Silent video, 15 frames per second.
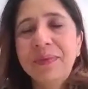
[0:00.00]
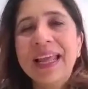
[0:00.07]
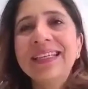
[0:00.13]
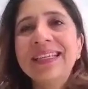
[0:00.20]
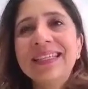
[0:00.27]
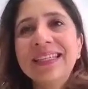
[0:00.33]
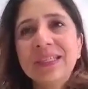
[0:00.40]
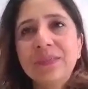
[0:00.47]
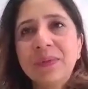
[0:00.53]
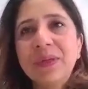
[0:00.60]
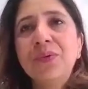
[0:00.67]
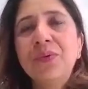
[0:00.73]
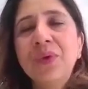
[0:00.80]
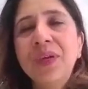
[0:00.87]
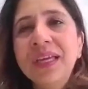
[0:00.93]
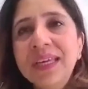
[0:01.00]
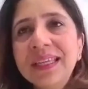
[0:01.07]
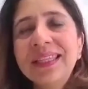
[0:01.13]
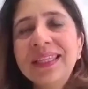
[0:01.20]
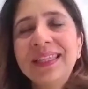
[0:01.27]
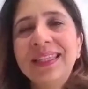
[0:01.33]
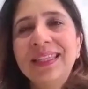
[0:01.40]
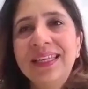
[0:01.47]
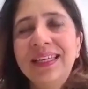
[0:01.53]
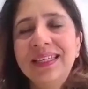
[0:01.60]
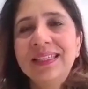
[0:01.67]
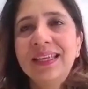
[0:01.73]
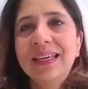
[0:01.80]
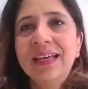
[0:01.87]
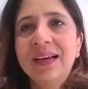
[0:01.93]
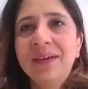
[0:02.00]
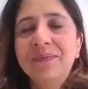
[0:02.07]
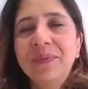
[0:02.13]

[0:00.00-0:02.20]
places between these